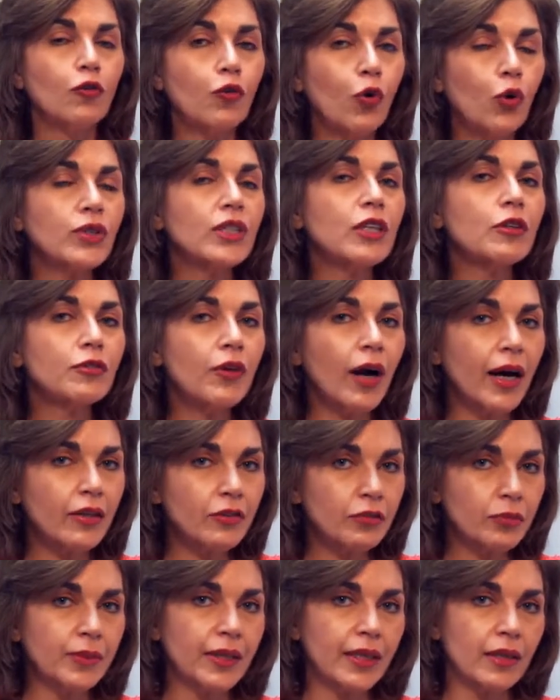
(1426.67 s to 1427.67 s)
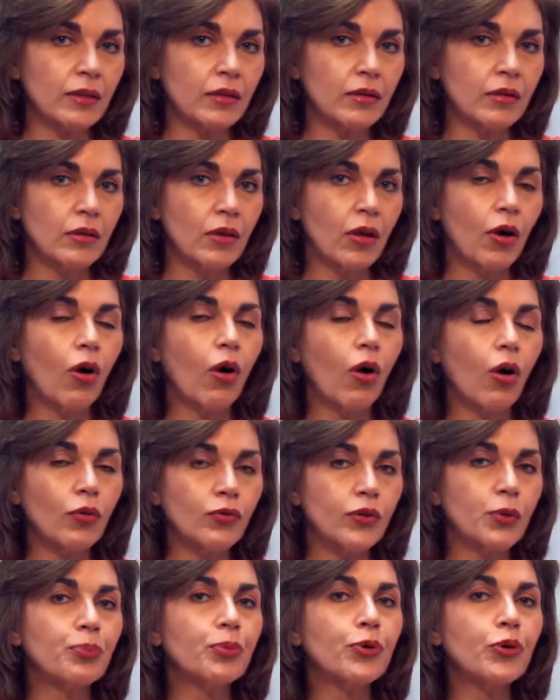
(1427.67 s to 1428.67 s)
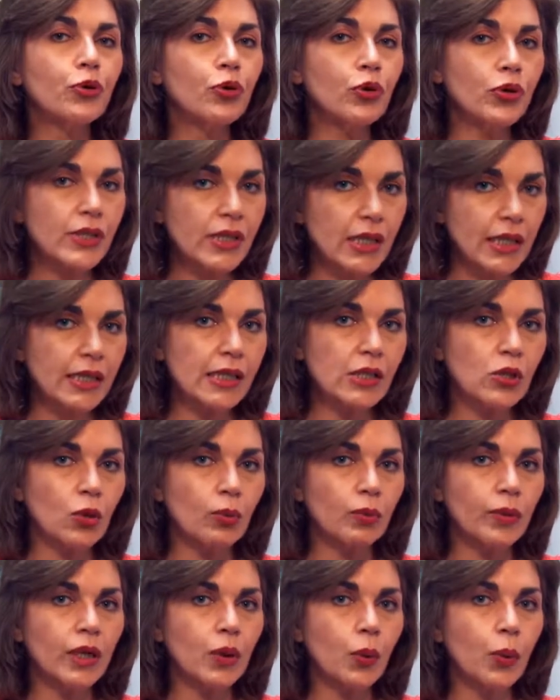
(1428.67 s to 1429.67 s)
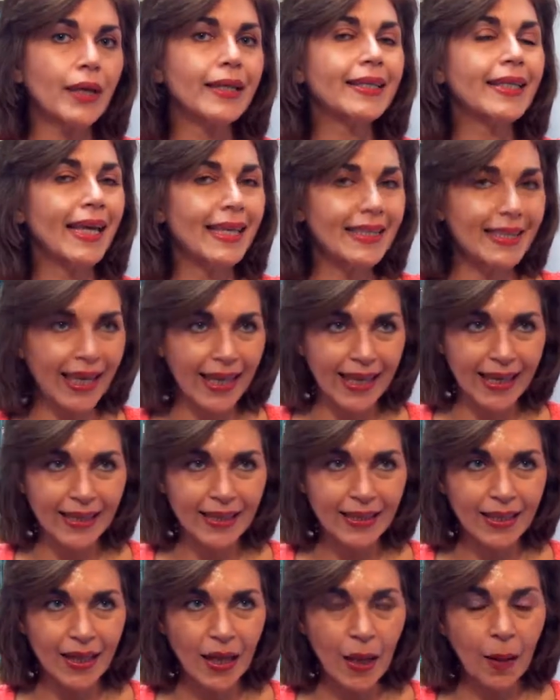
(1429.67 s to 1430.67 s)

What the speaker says: 45 ml of the pure silicium liquid a day.